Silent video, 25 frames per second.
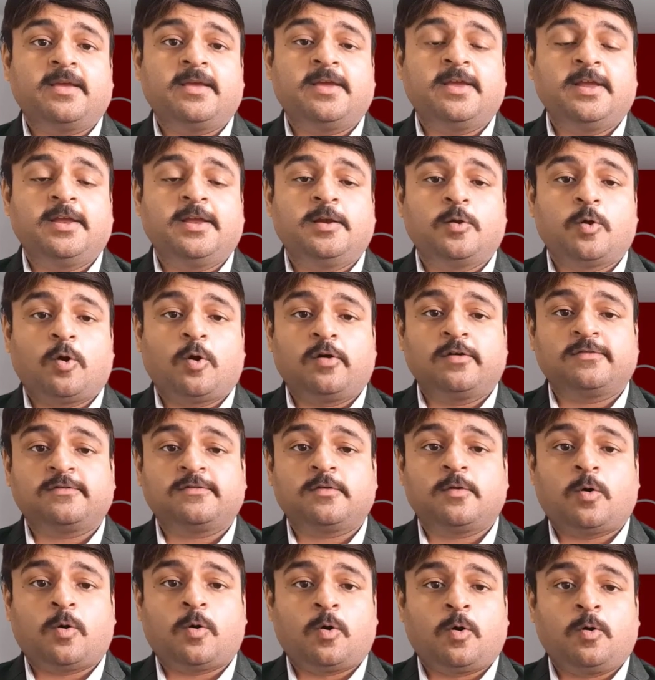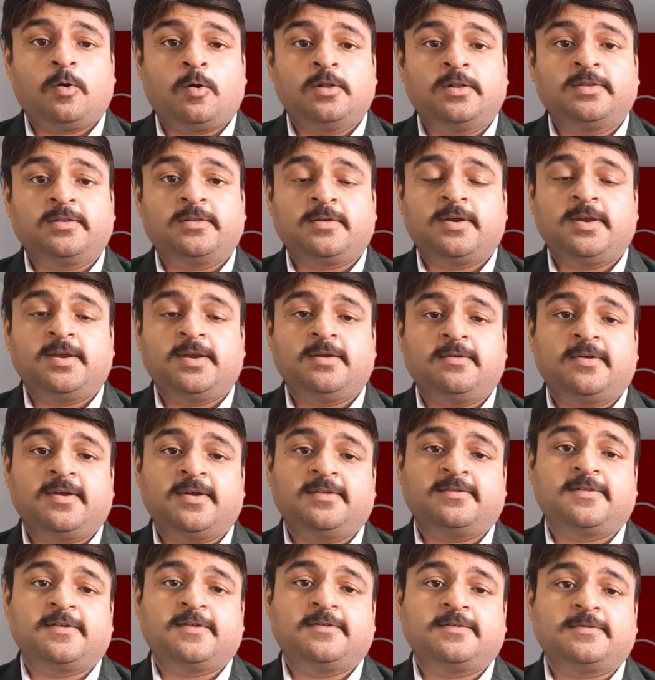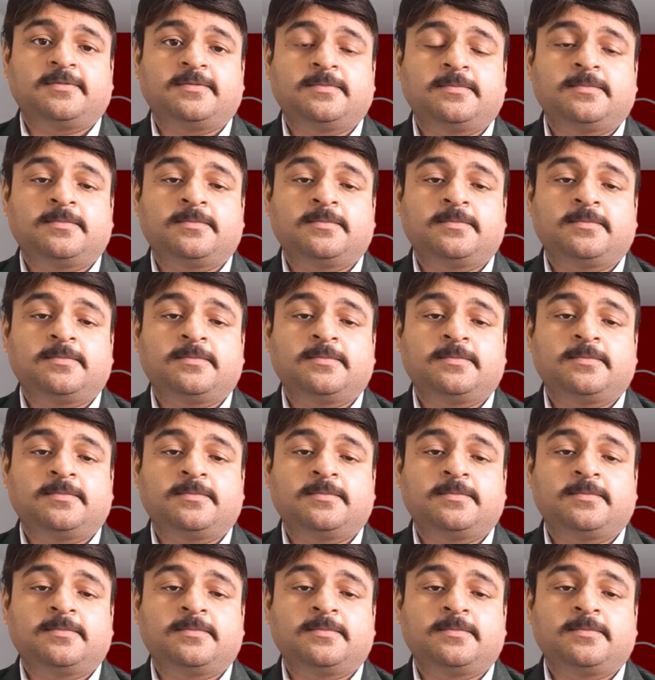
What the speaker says: he lost all 3 races.